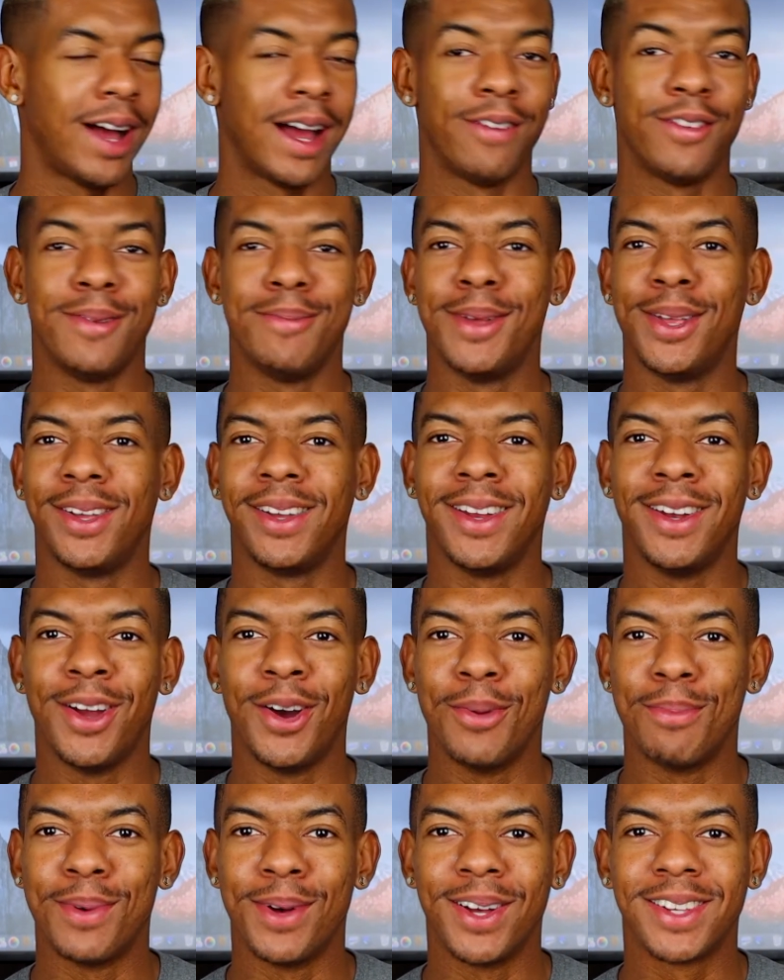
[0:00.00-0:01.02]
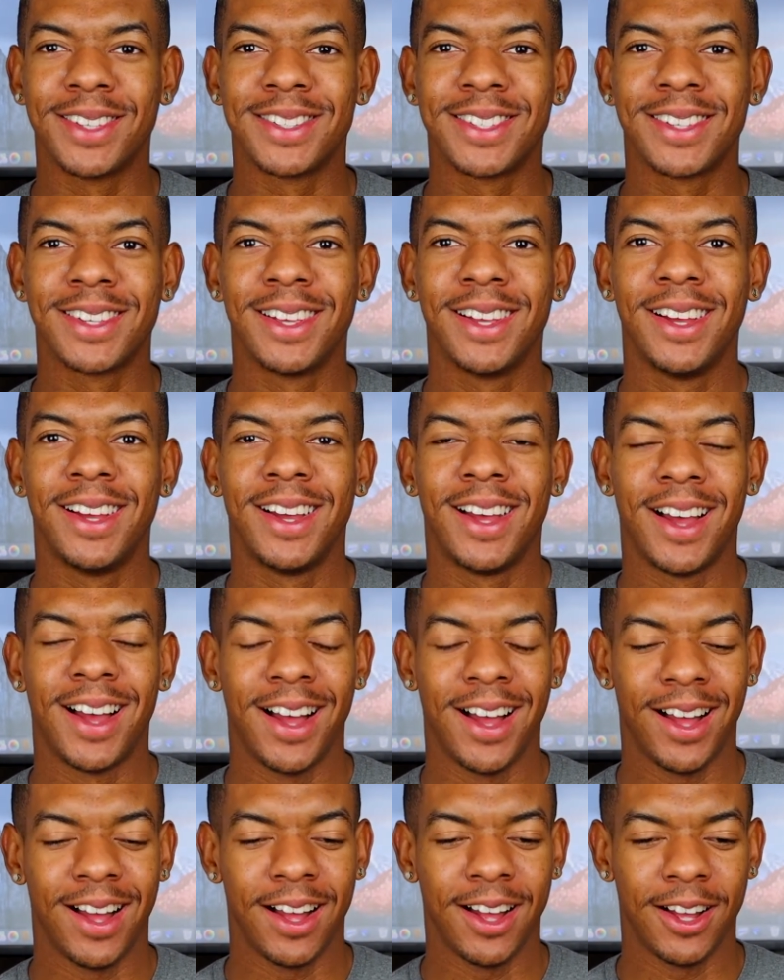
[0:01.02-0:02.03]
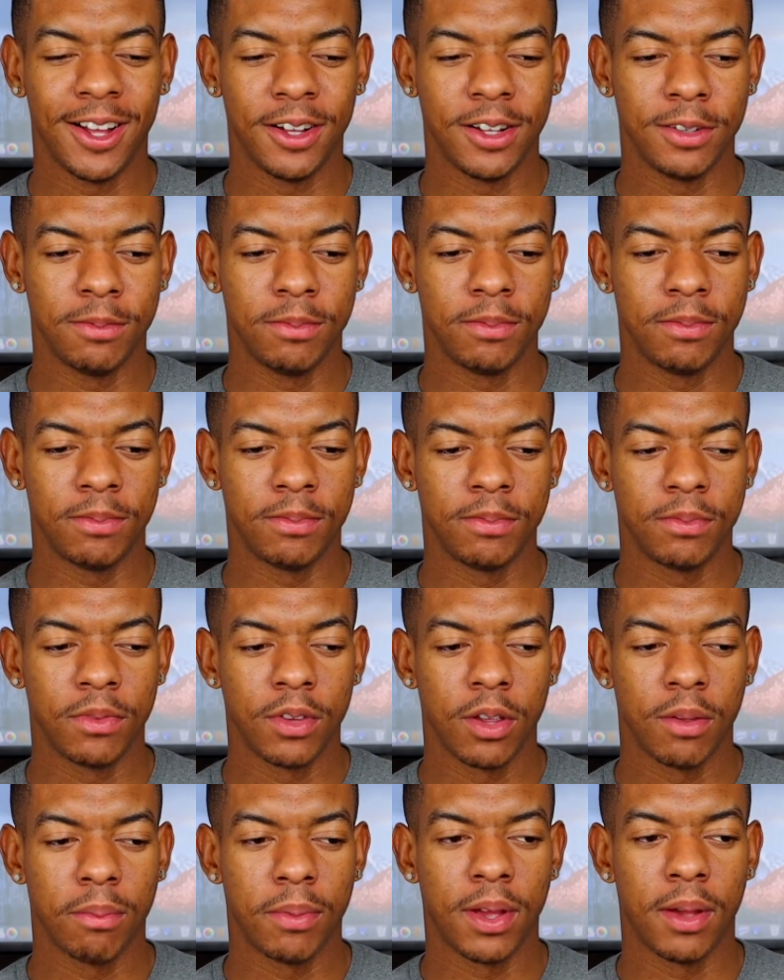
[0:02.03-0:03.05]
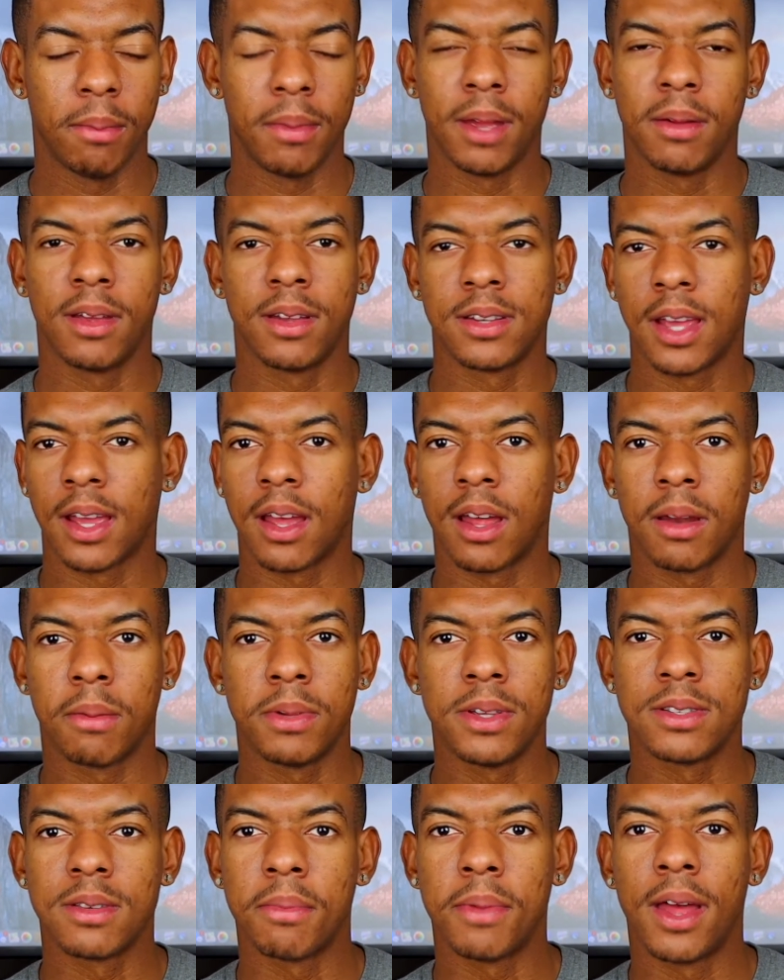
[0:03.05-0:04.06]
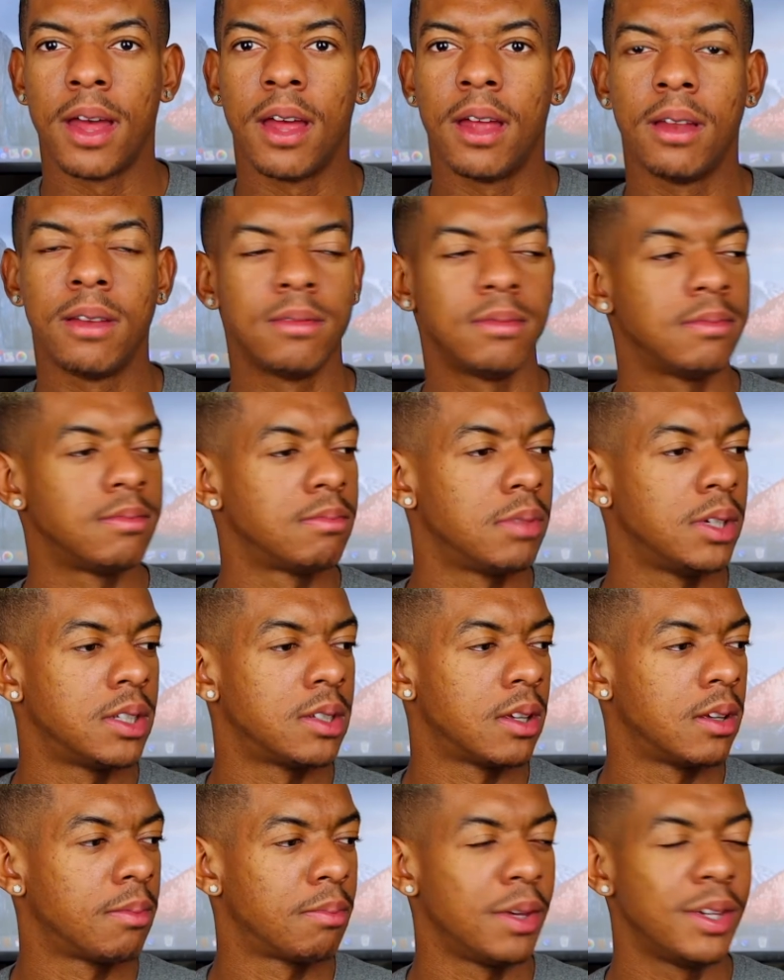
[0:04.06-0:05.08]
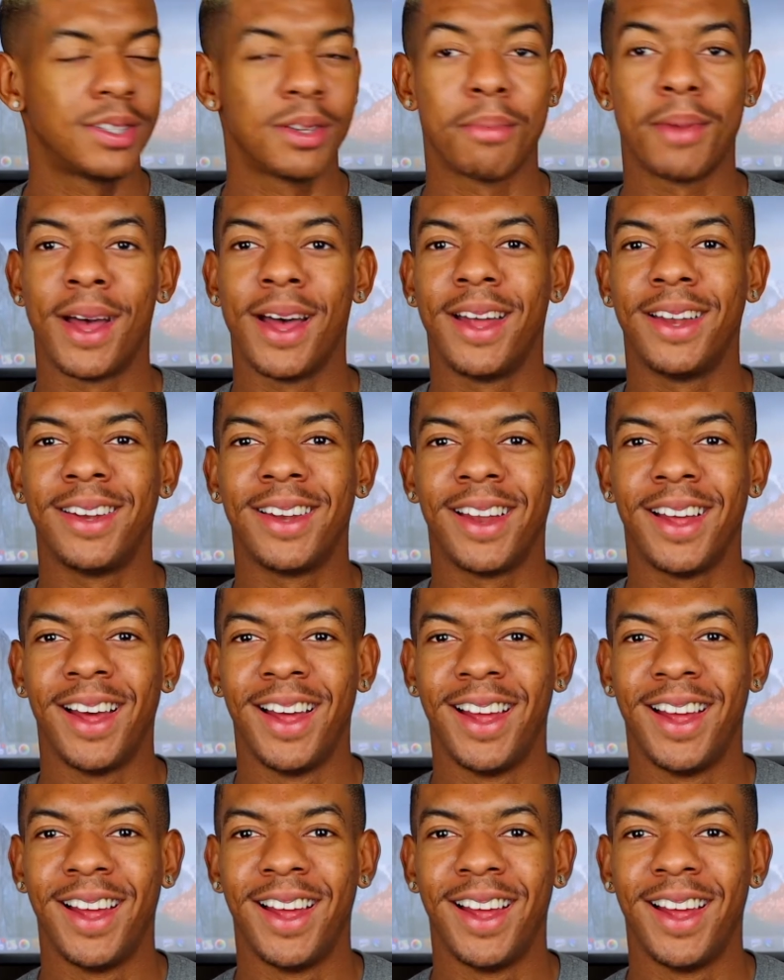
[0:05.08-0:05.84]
I have a million notebooks. Um, but maybe take out a piece of pen, piece of piece of pen.